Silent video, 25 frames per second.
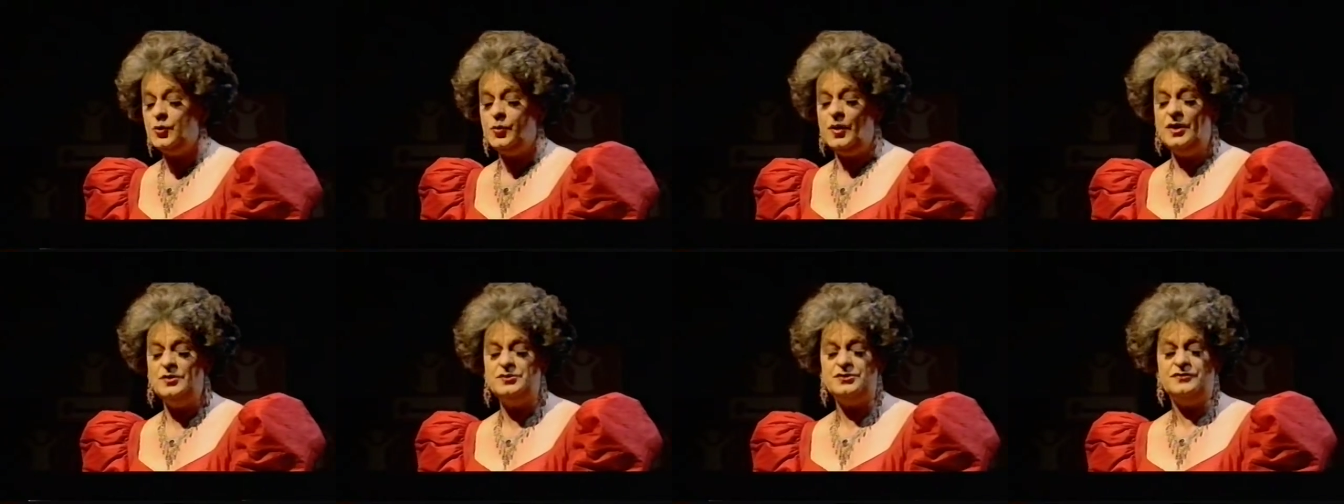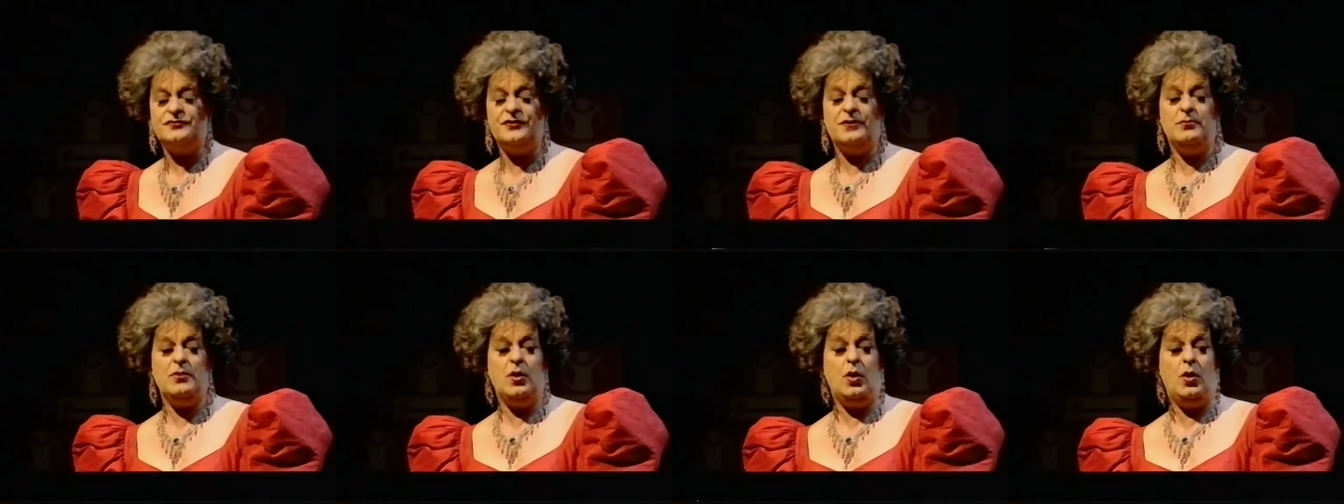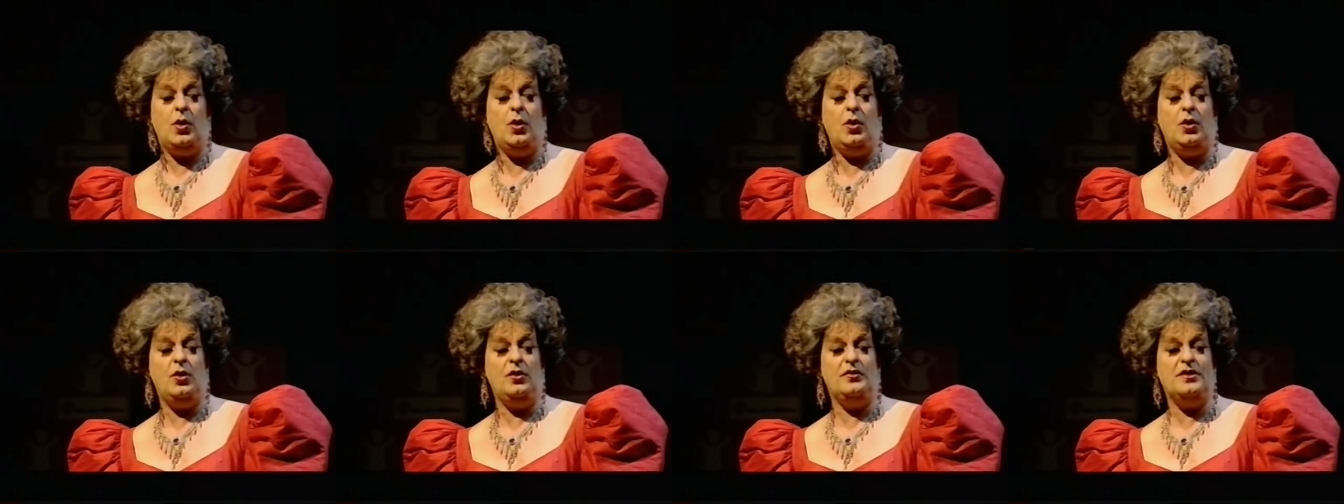quoted from
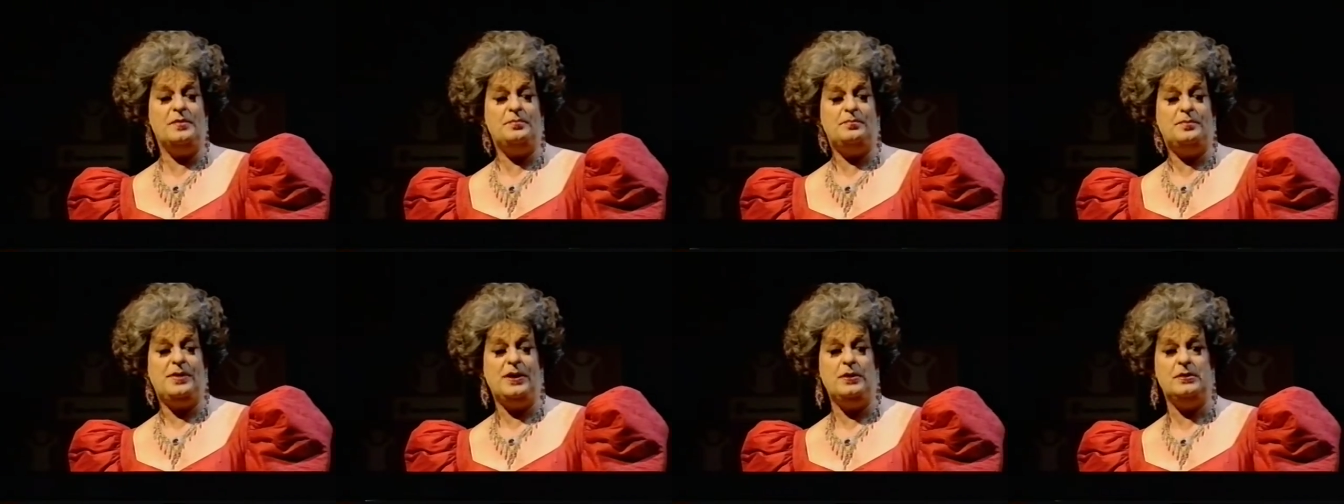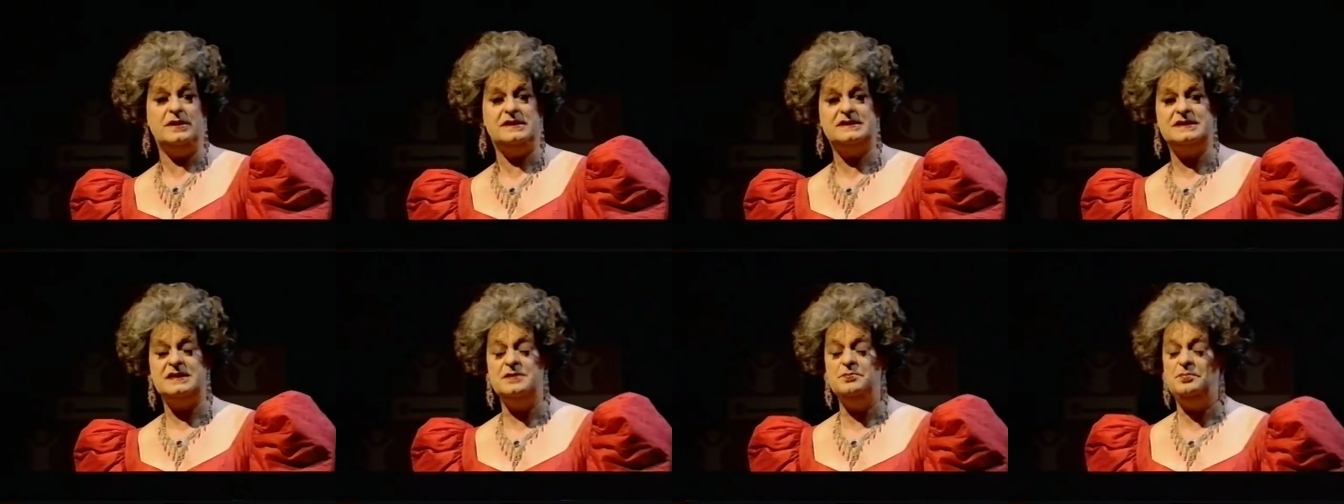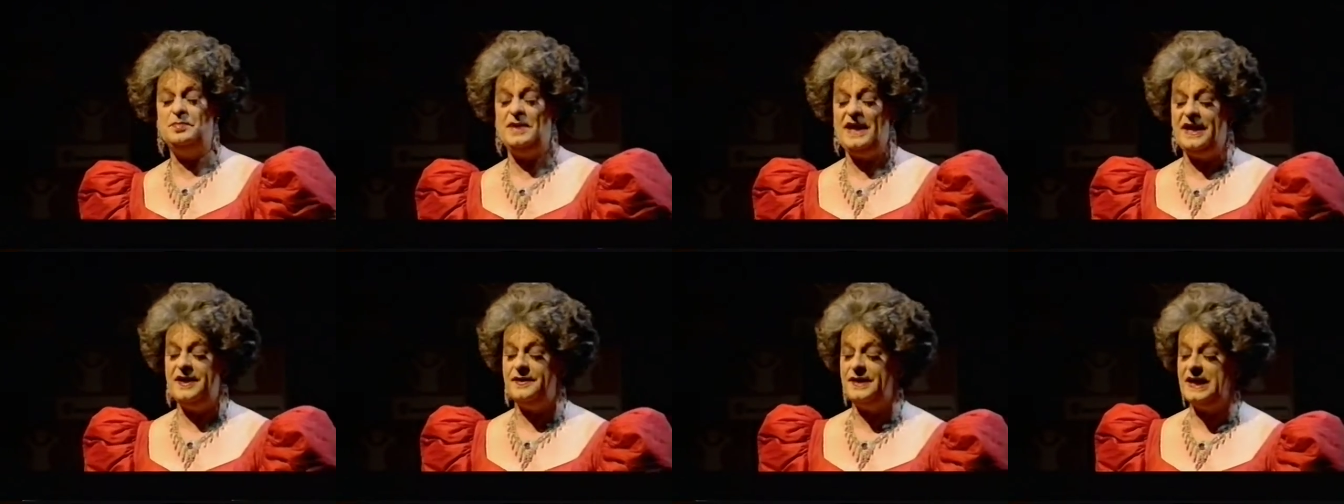all the poets and
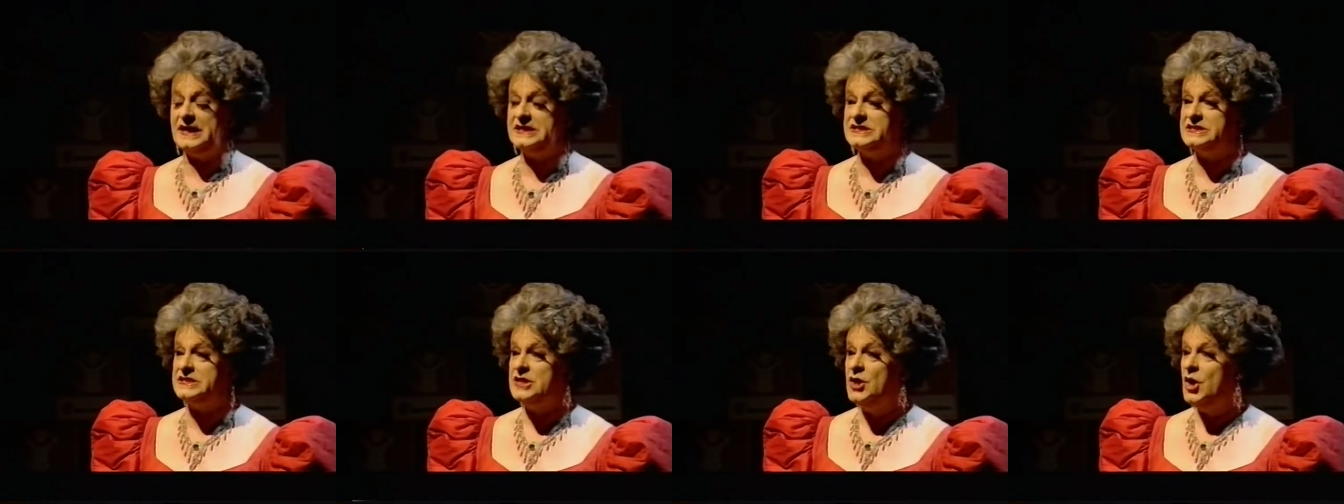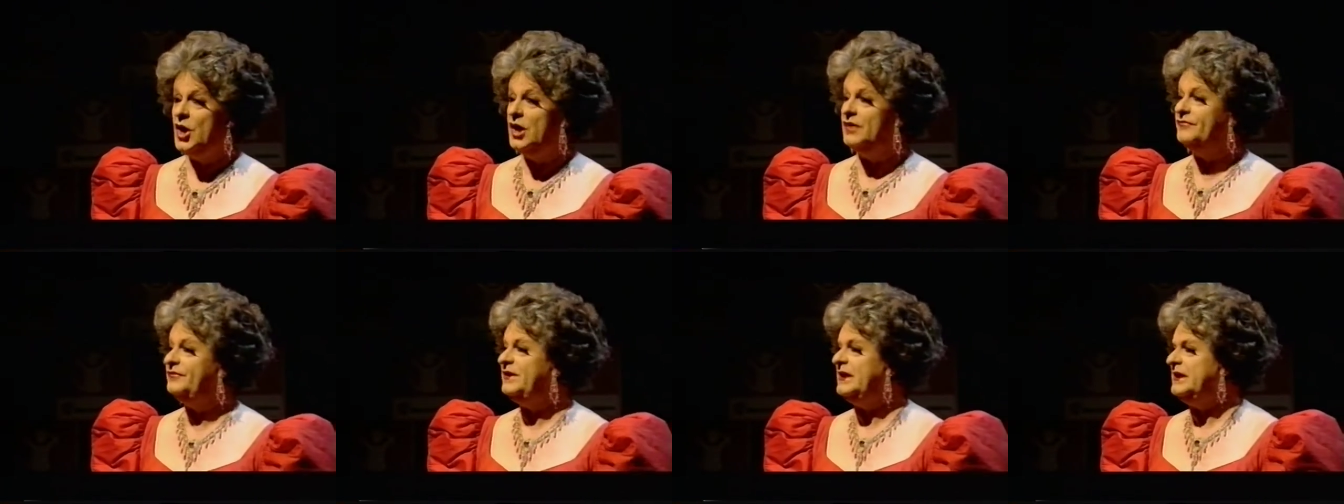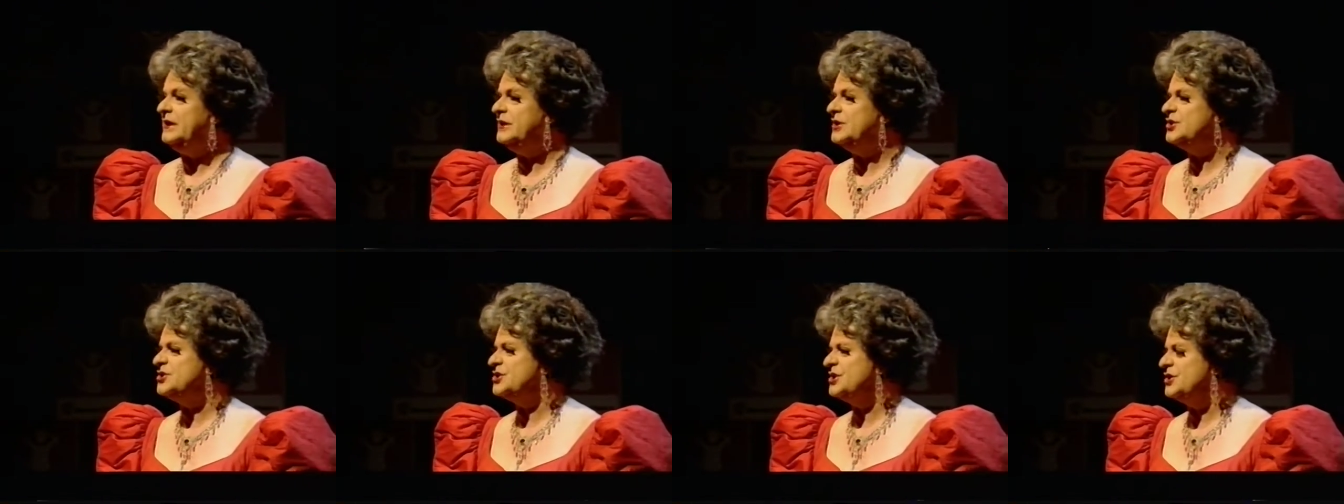playwrights of
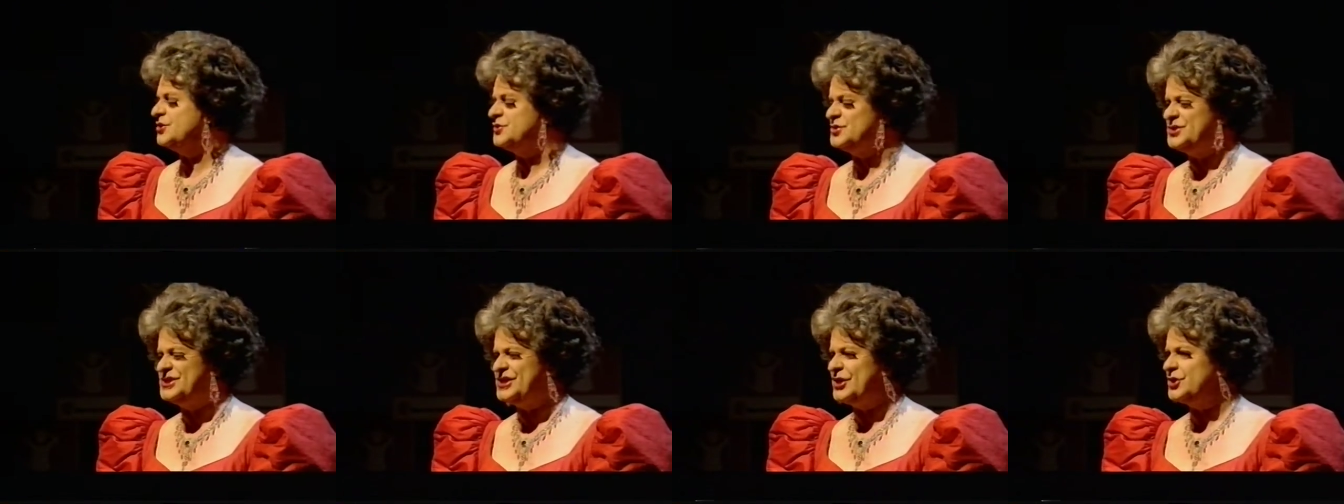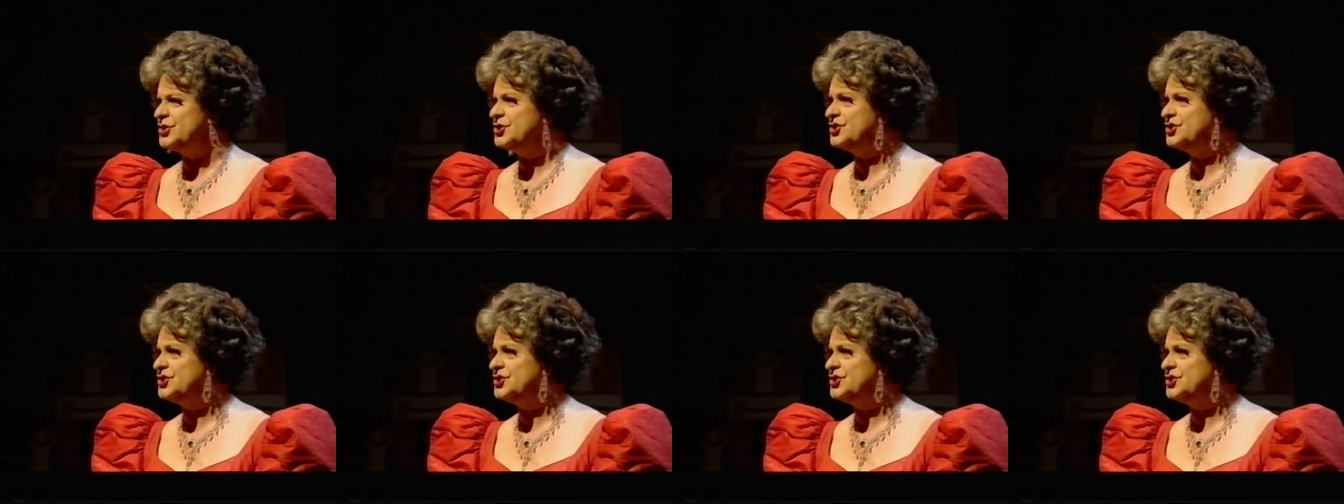English literature,